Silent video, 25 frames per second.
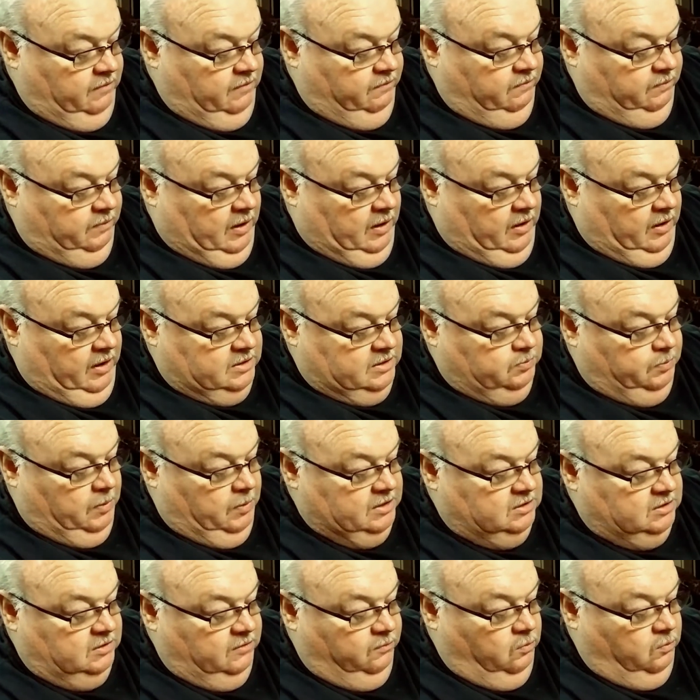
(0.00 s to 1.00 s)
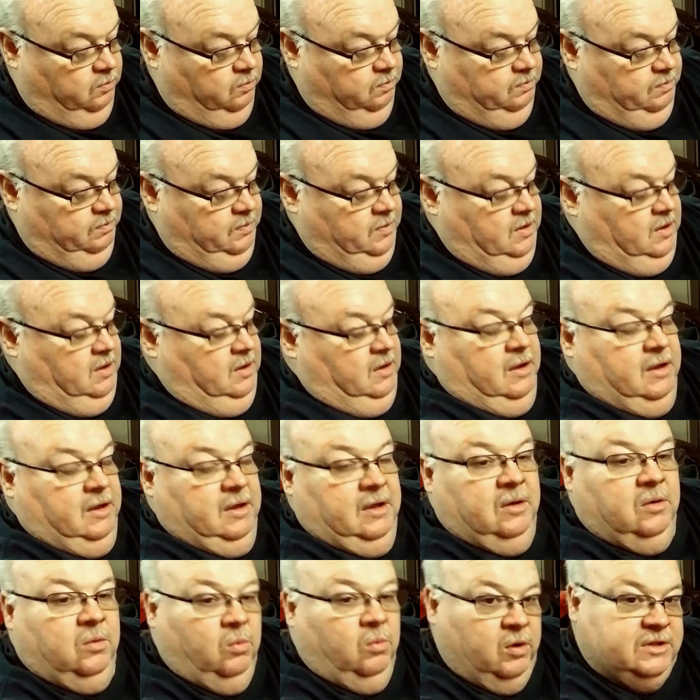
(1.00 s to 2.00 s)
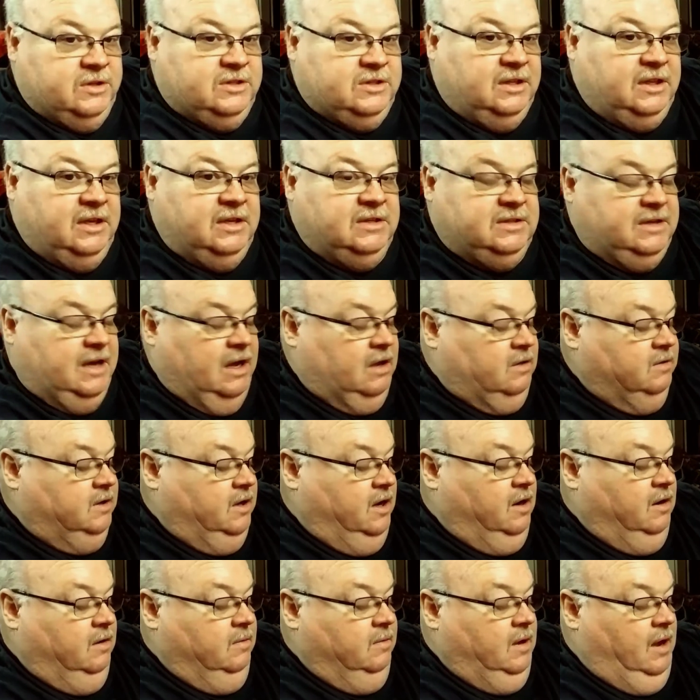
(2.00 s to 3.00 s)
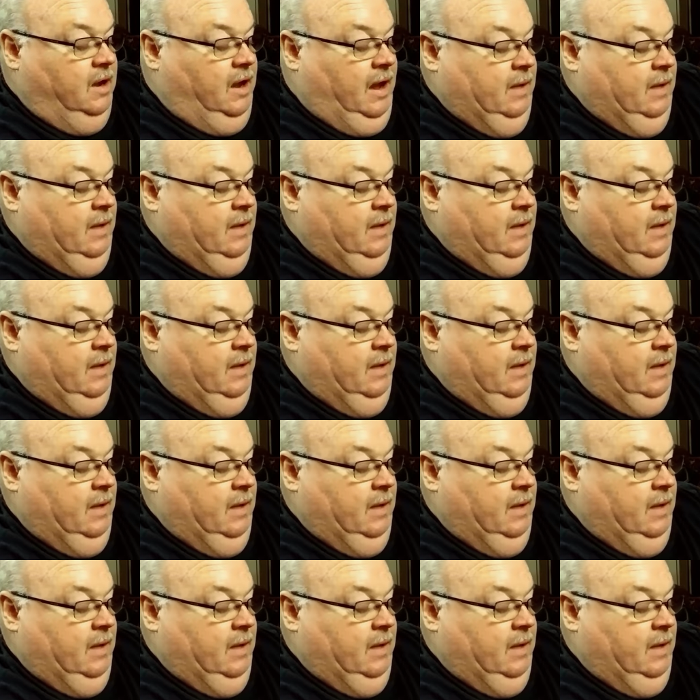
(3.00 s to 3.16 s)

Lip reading: very expensive ones of these out there.